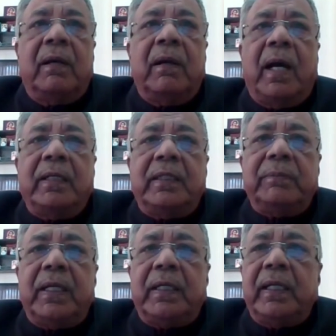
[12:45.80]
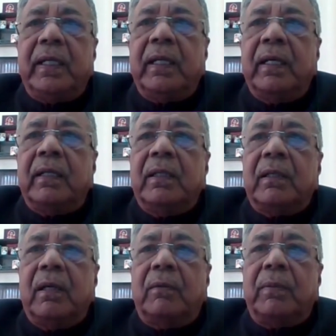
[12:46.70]
ultimately the
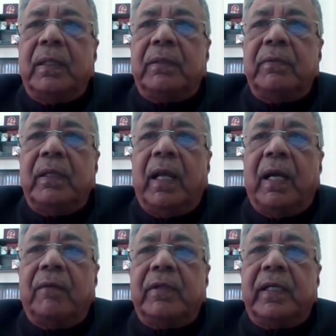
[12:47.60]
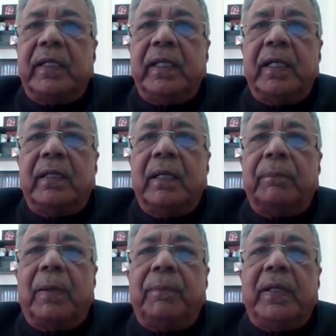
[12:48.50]
government will have to create a
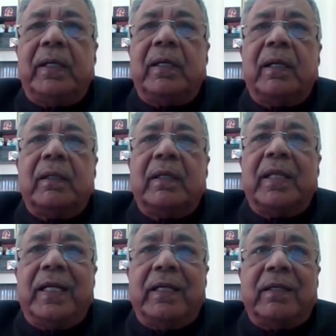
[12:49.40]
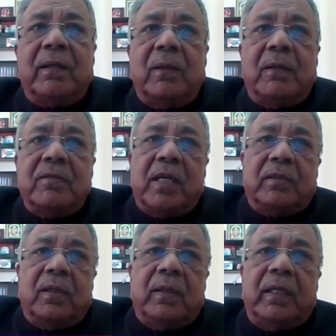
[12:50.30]
public credit records
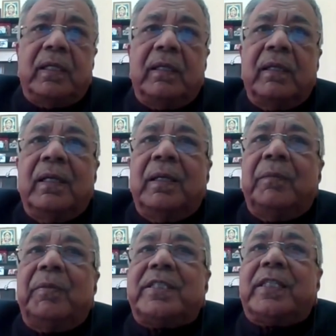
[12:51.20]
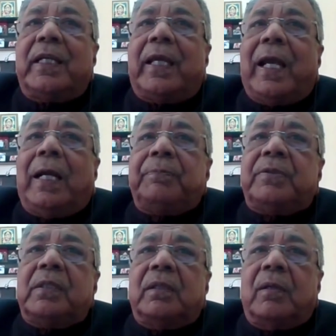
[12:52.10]
authority which can
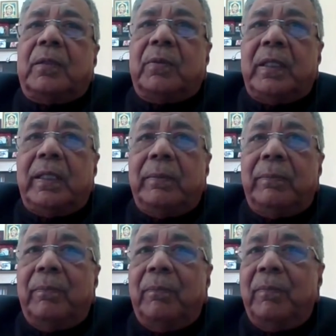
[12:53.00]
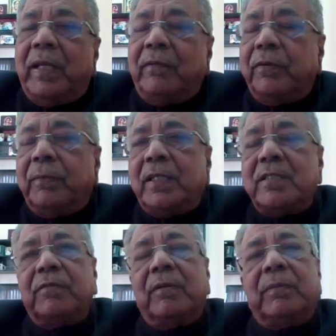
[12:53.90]
capture not only
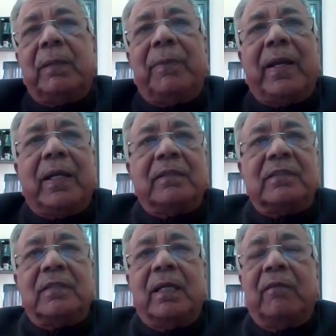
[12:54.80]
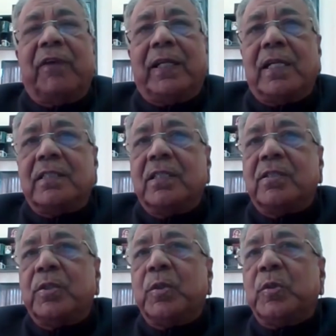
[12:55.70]
information from the banks and financial
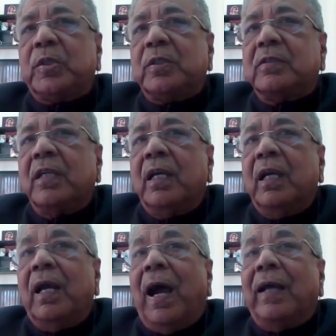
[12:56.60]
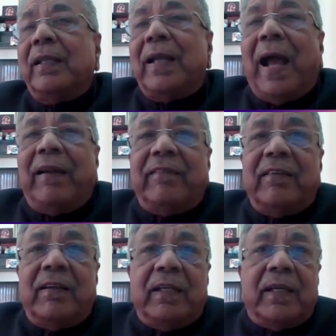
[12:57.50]
institutions, other
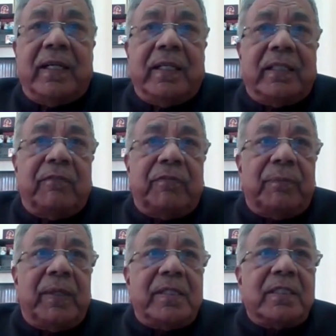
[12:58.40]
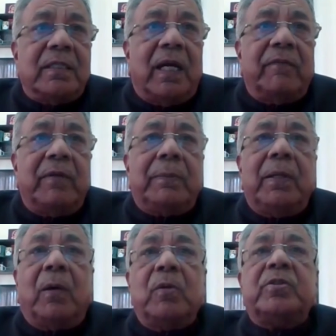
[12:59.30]
ancillary credit information
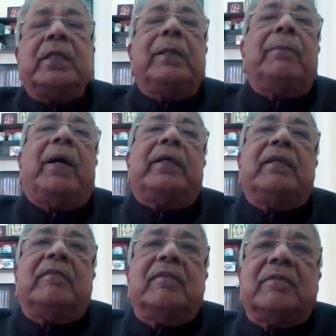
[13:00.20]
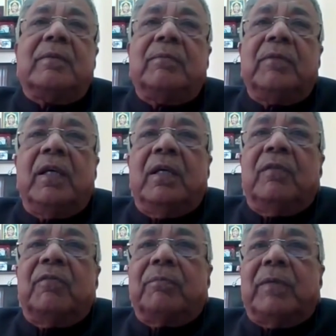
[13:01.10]
available outside the banking system
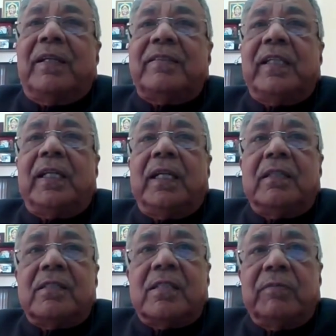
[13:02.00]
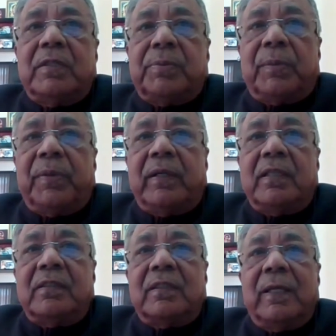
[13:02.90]
from a designated service providers,